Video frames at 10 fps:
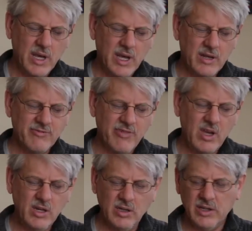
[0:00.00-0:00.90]
And
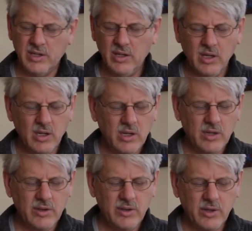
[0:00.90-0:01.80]
finally,
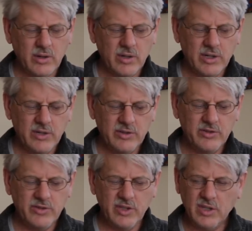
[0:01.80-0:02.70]
there
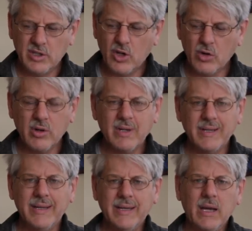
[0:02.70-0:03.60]
is the
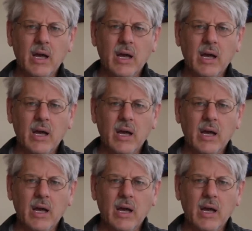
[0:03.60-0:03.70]
currently